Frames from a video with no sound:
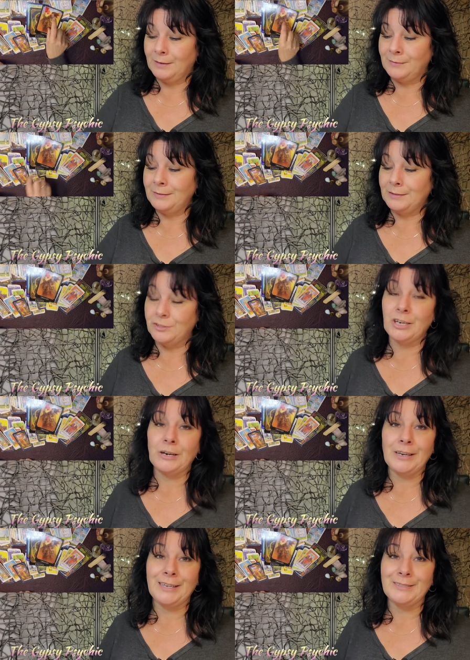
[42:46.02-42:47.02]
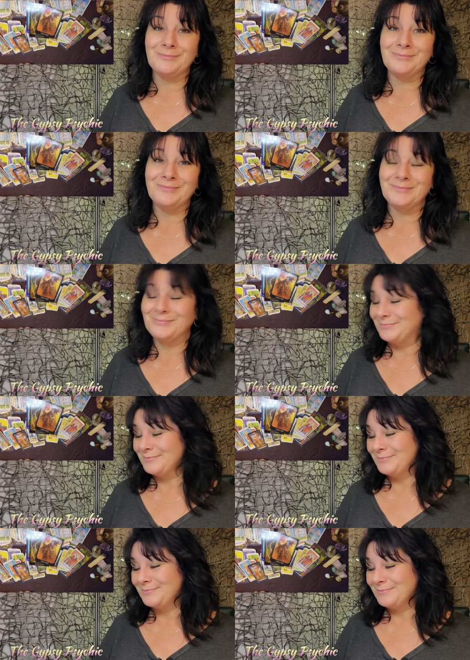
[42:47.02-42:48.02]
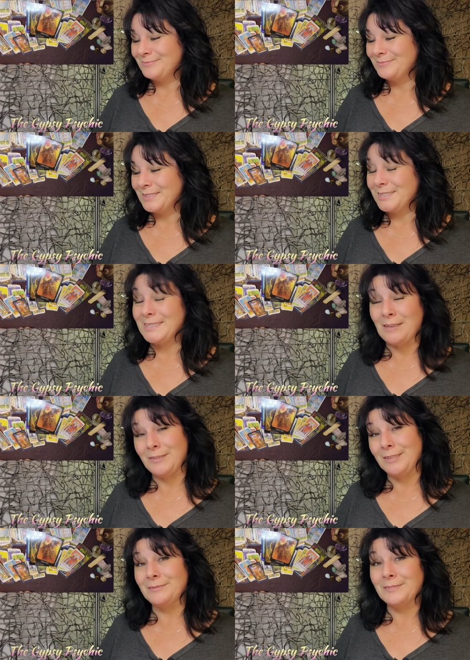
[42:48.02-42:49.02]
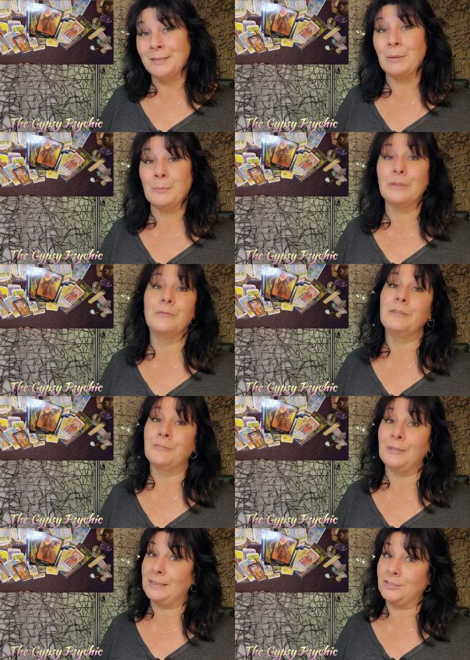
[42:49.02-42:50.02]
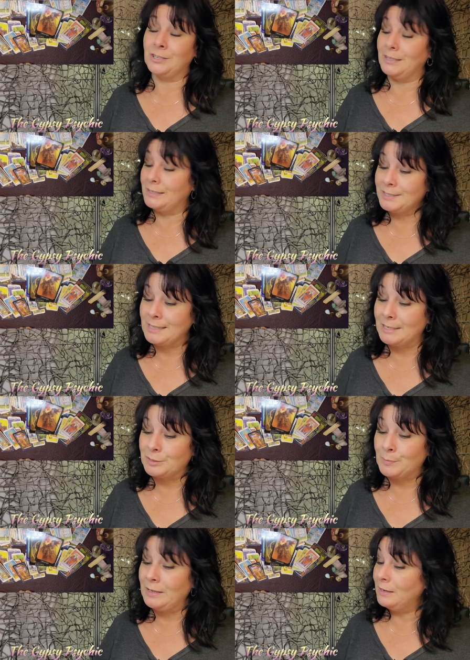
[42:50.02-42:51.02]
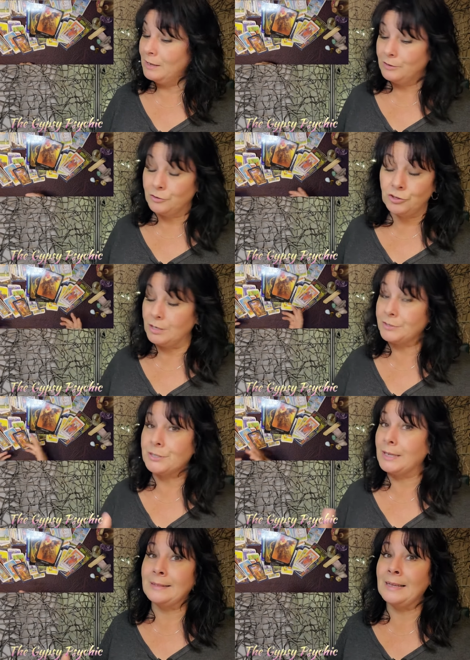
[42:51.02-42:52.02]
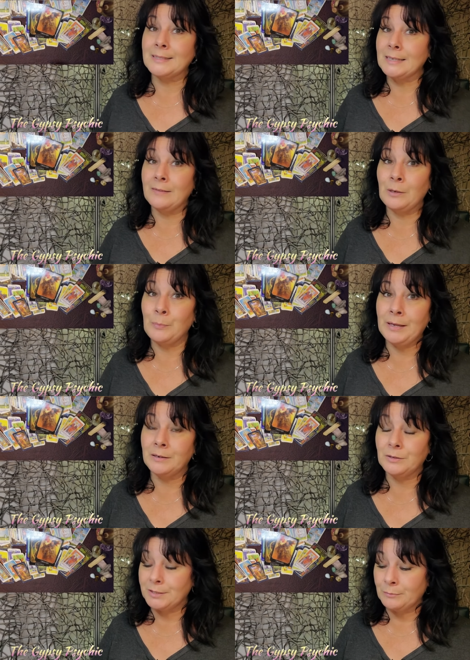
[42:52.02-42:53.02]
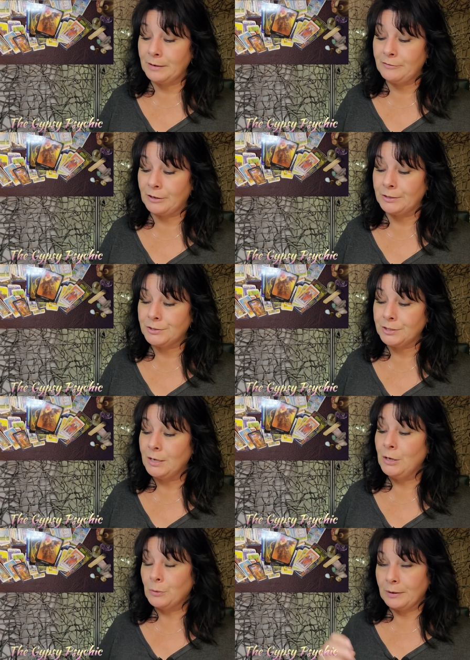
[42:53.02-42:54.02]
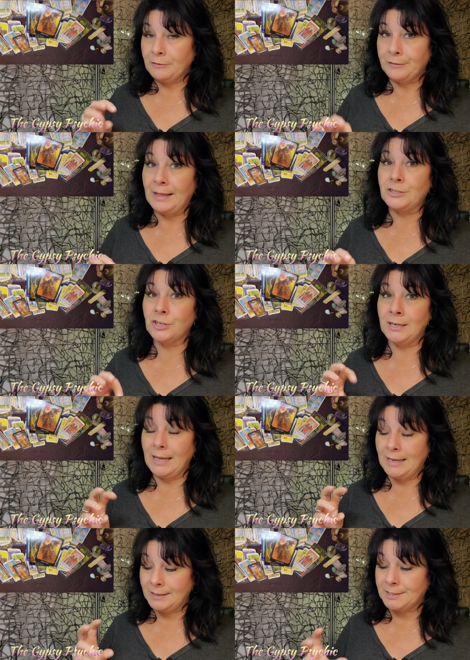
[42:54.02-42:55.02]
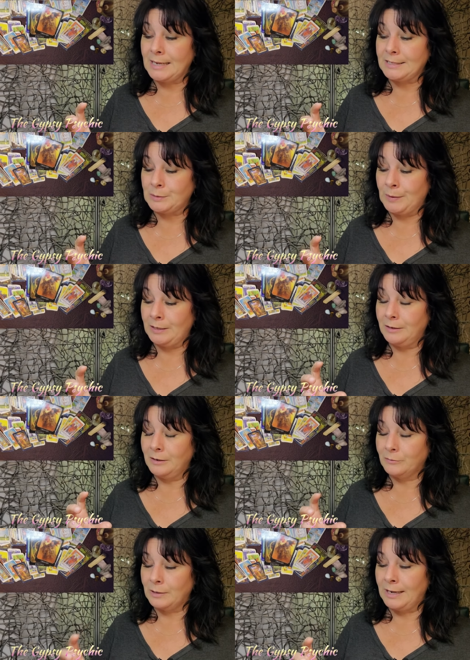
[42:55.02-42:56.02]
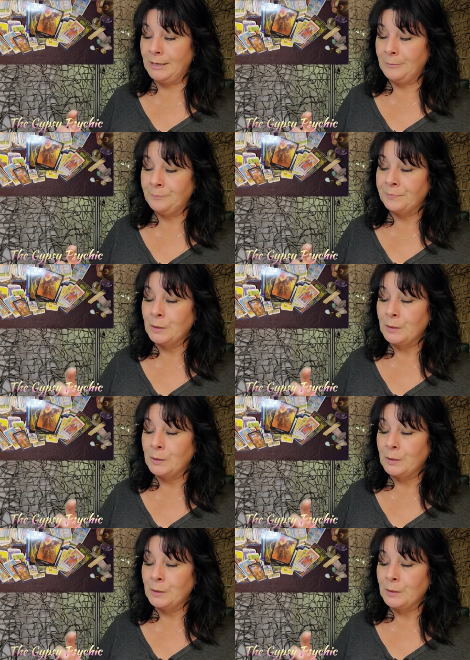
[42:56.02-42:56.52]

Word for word: and then the chariot. Seven, the number of reflection and assessment, just like that Seven of Pentacles in reverse, reflection and assessment, right?